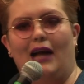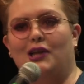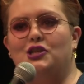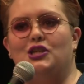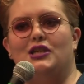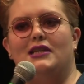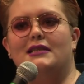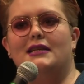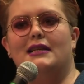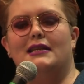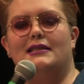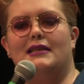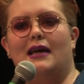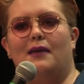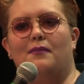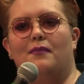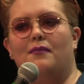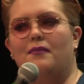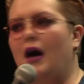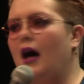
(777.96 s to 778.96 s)
and she did
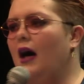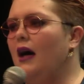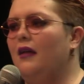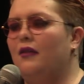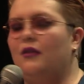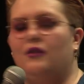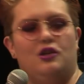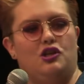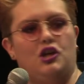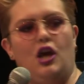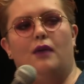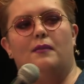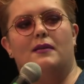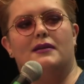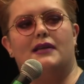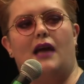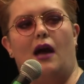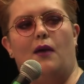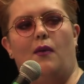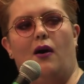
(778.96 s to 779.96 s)
um uh, the show
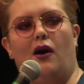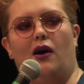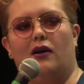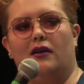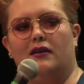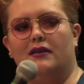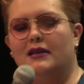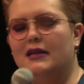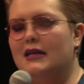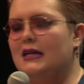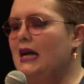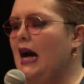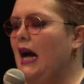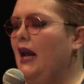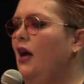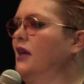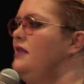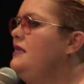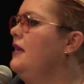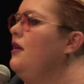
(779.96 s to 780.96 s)
must go on
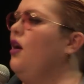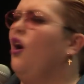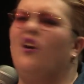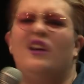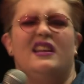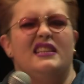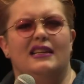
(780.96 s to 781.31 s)
and I said oh